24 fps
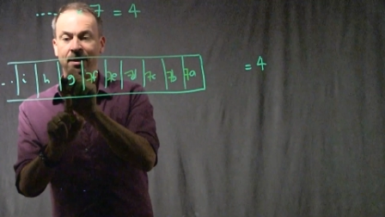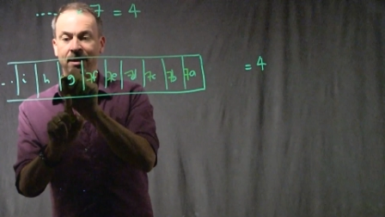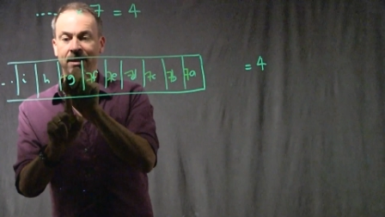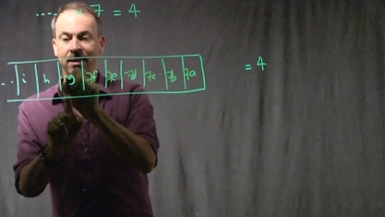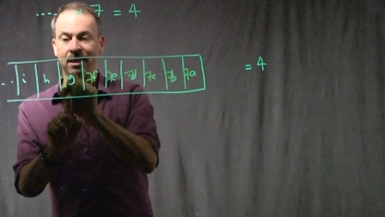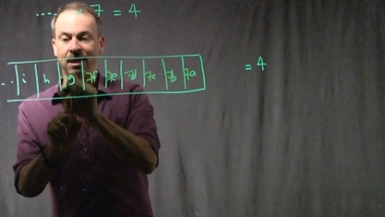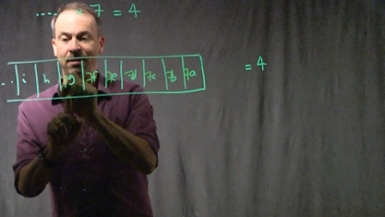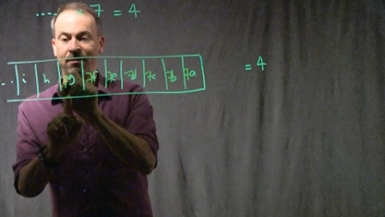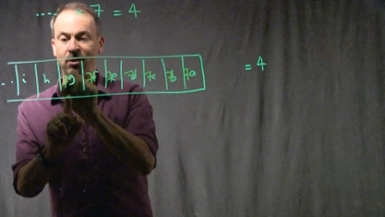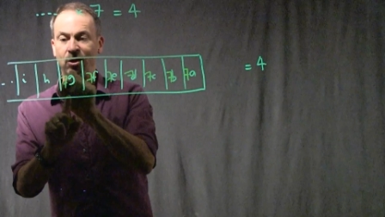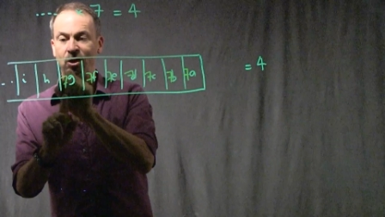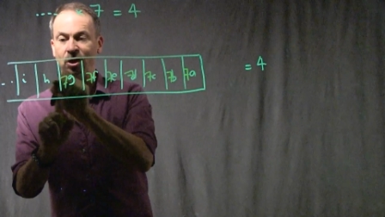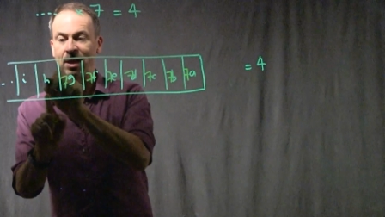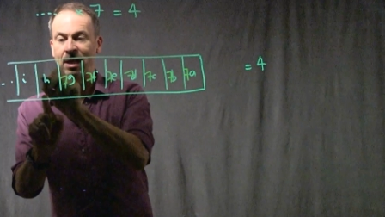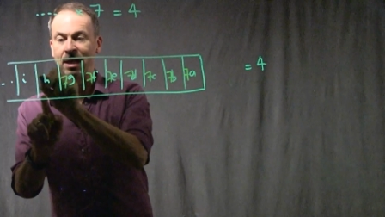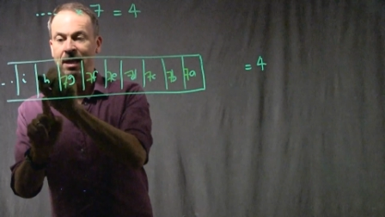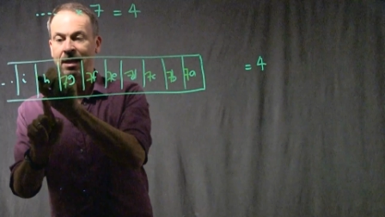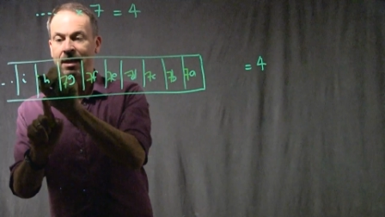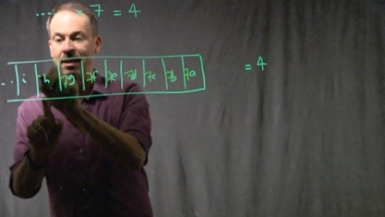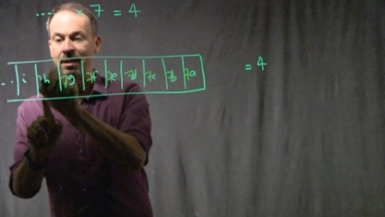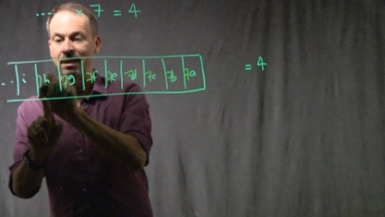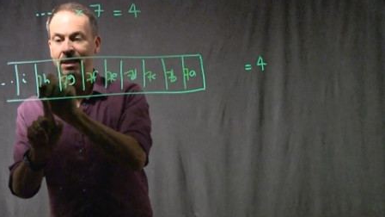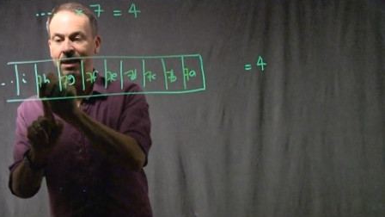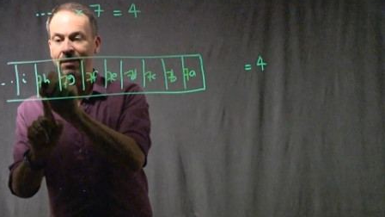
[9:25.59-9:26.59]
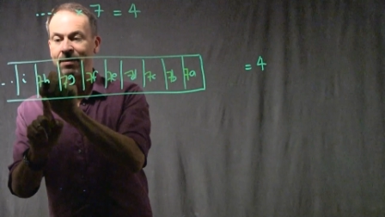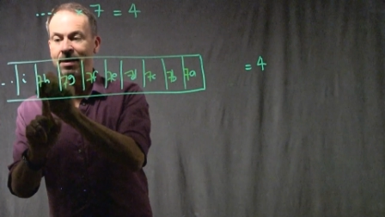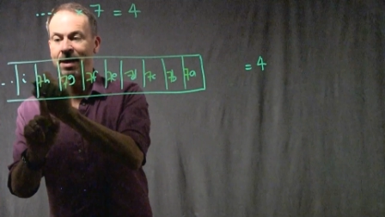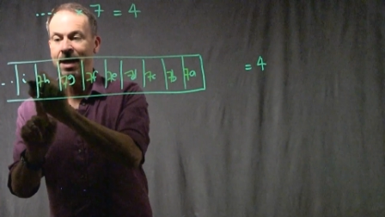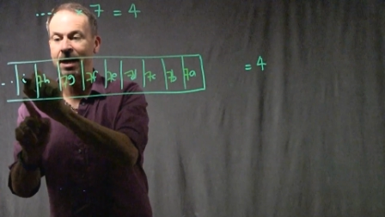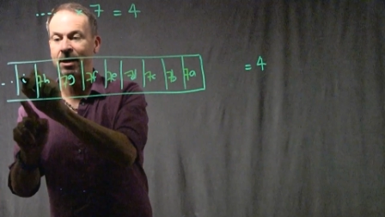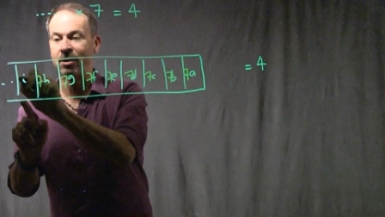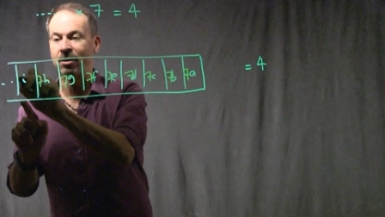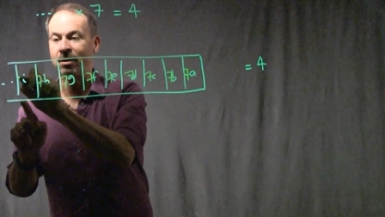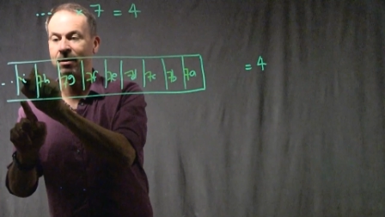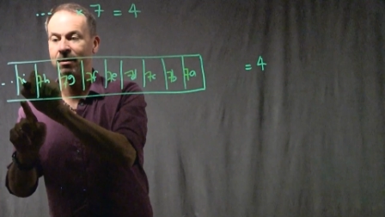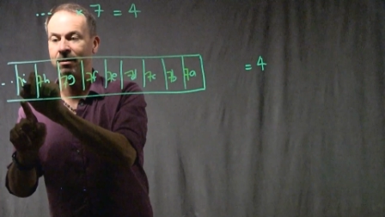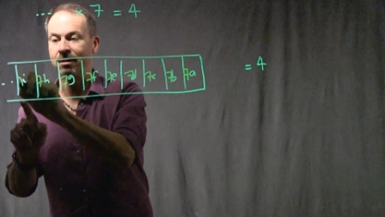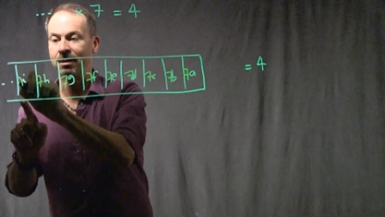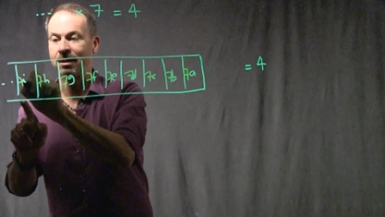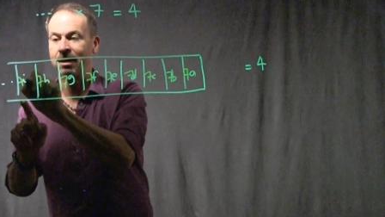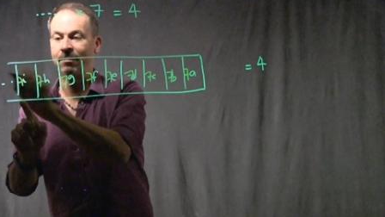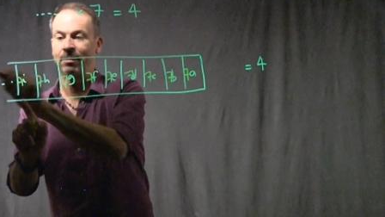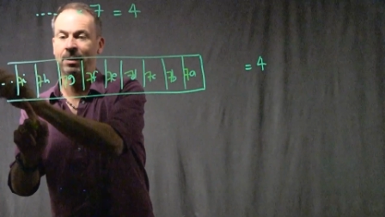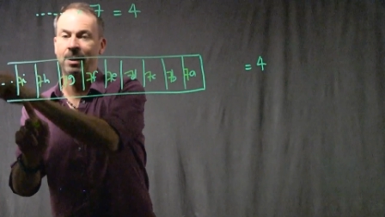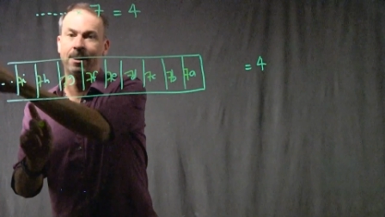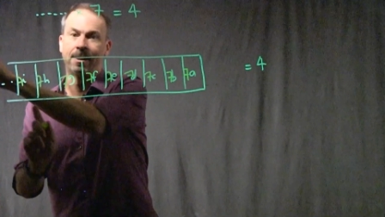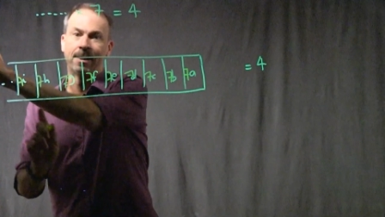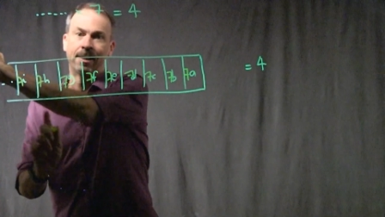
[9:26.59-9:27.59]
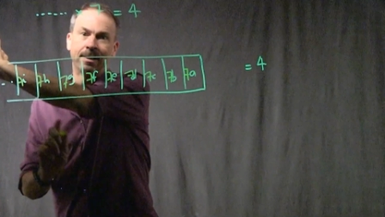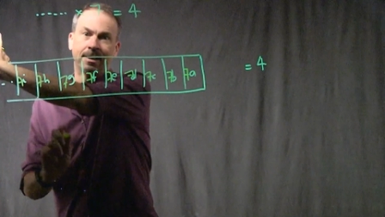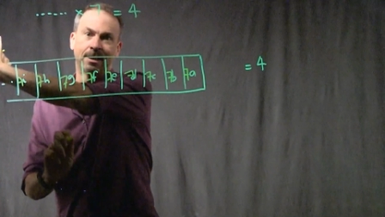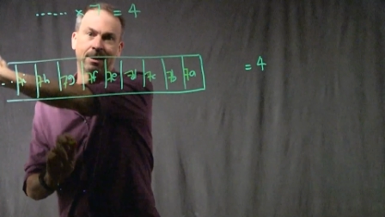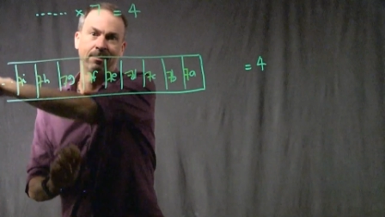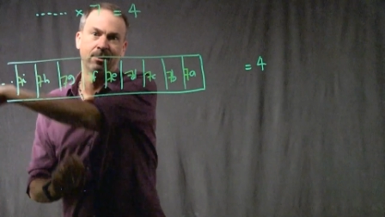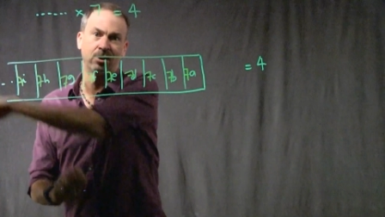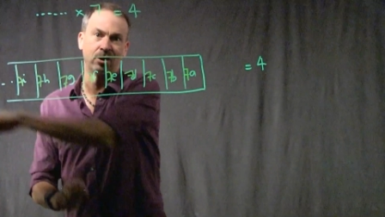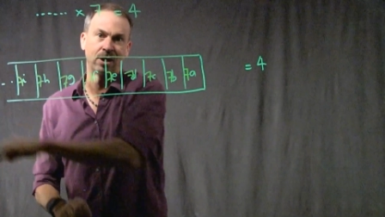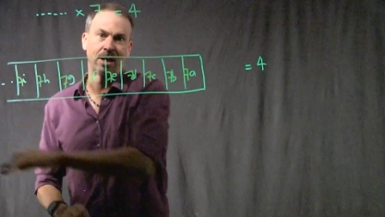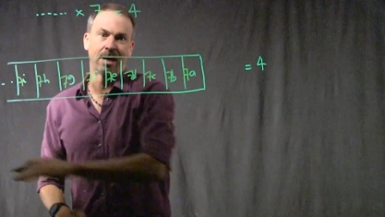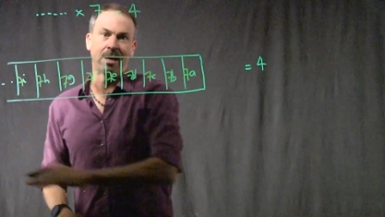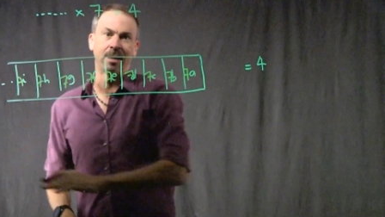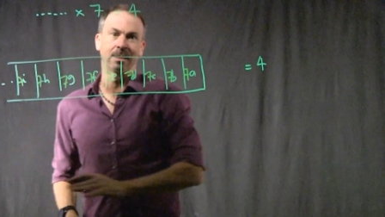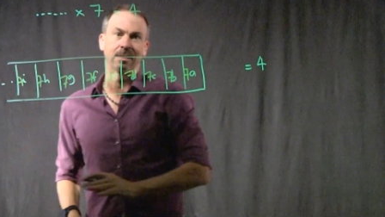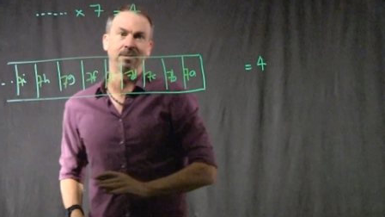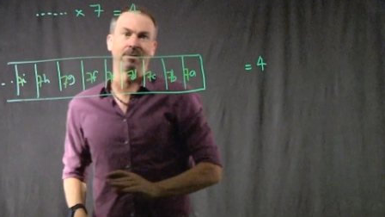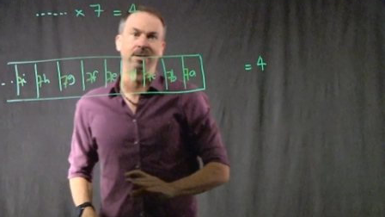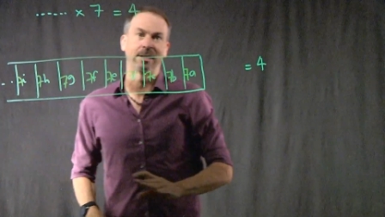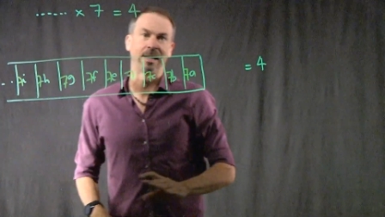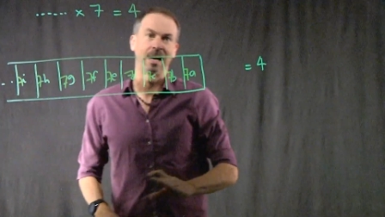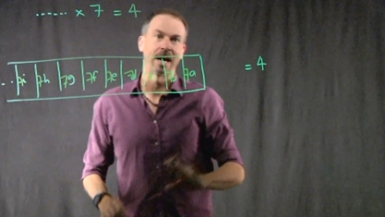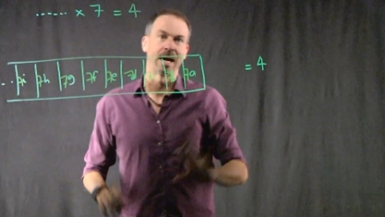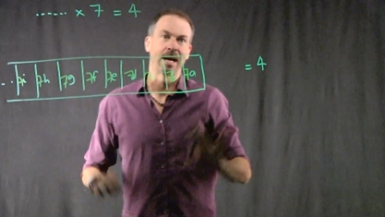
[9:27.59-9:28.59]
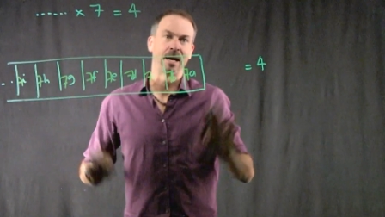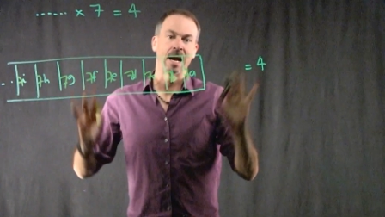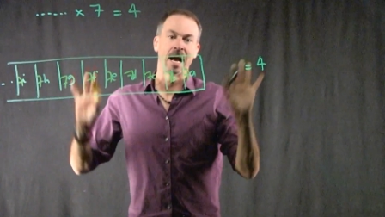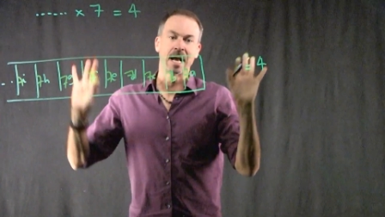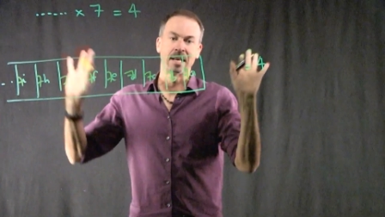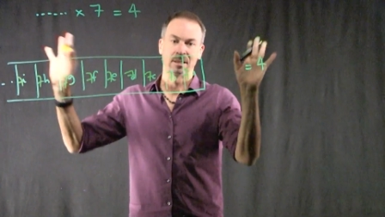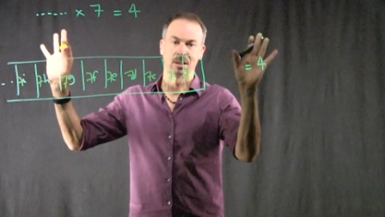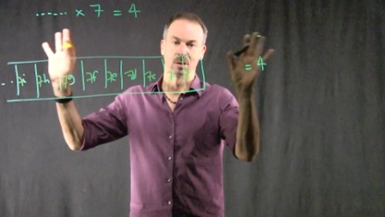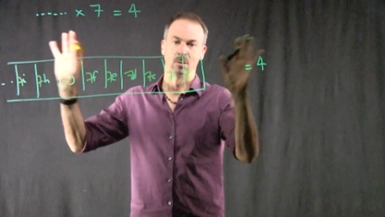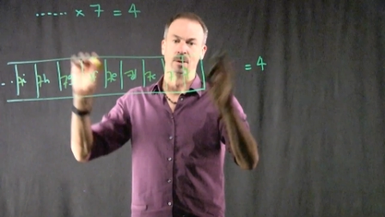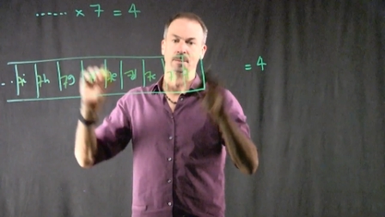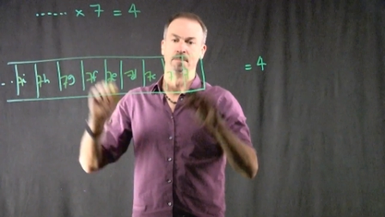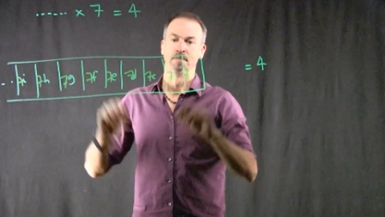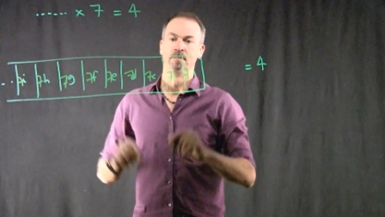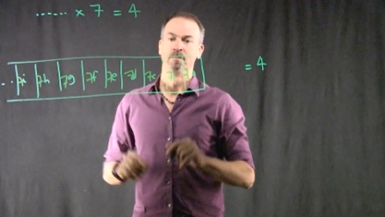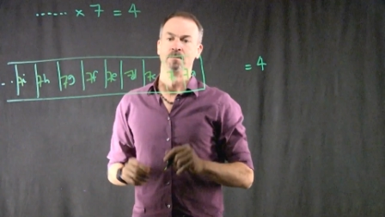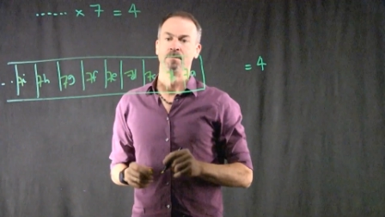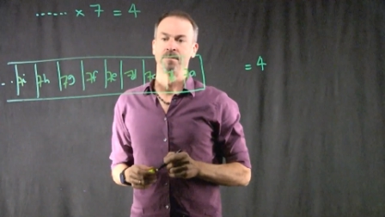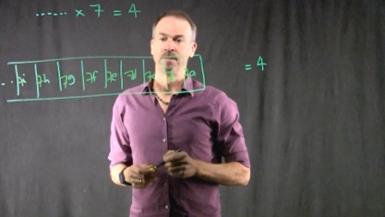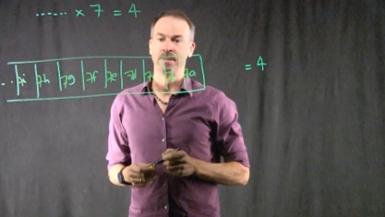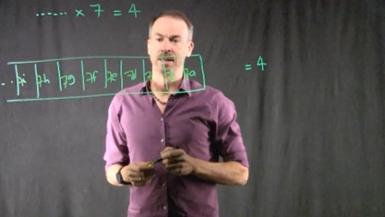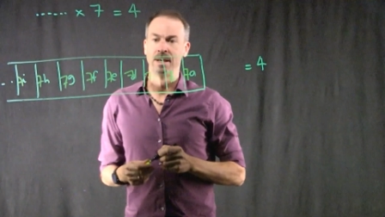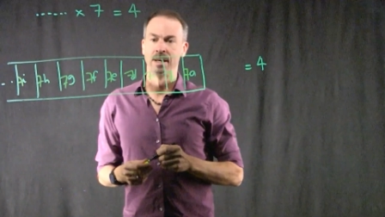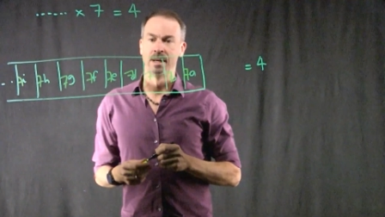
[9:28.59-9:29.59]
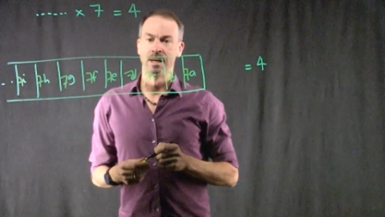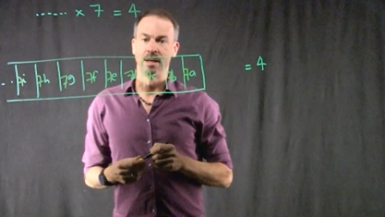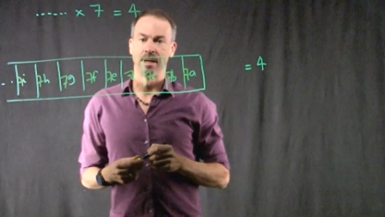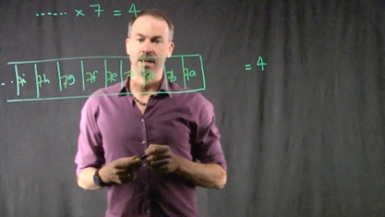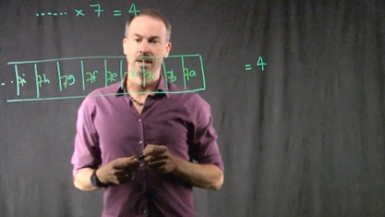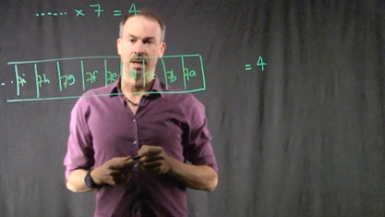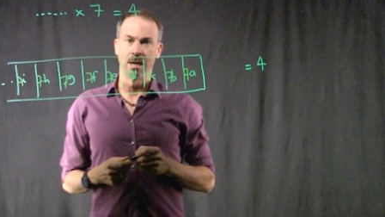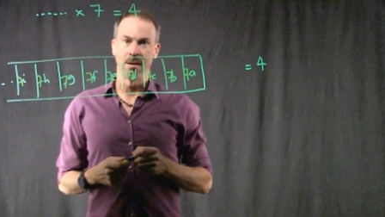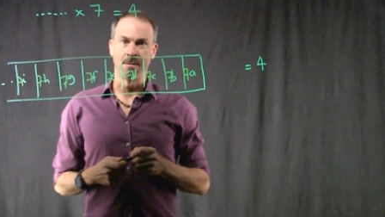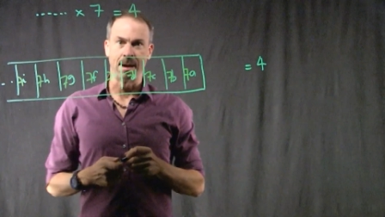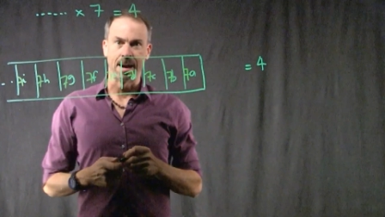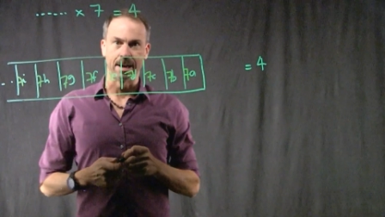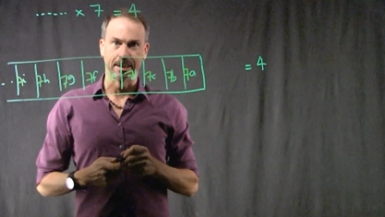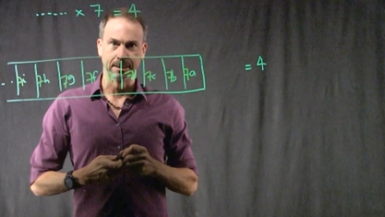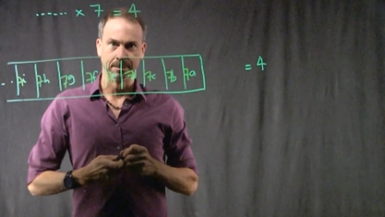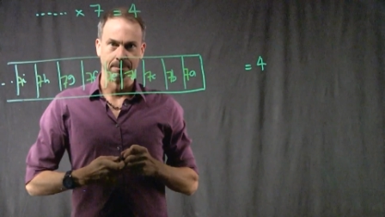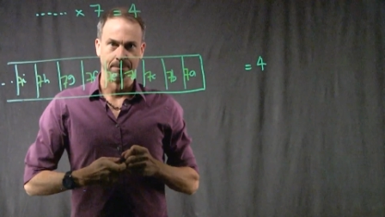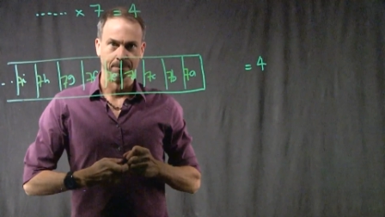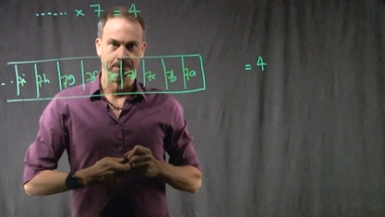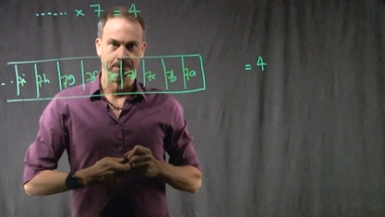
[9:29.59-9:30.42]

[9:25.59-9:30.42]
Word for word: seven G, seven H, seven I, seven J, seven K, and so on. All right.